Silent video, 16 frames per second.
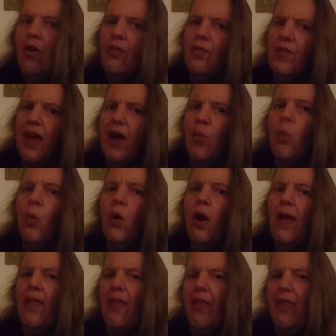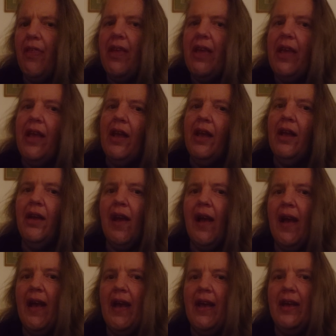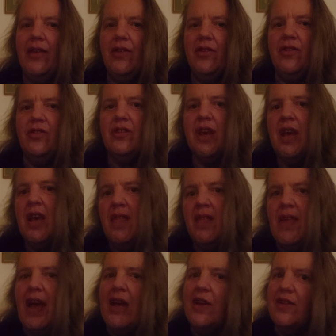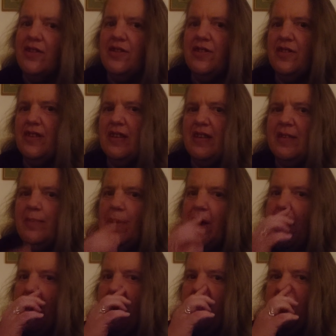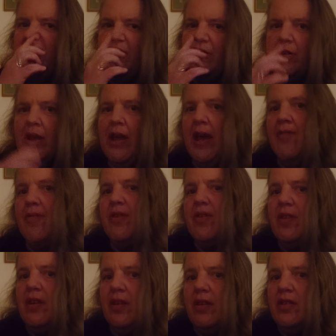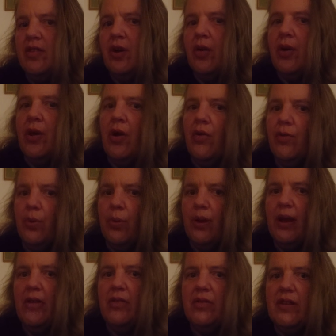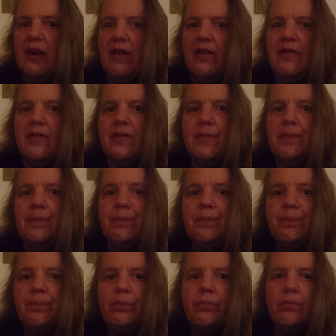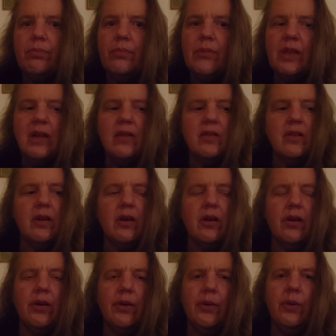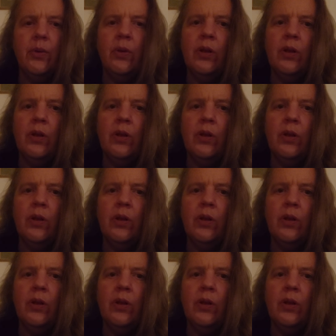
of that one thing, and that can just expand everything that's going off around us. So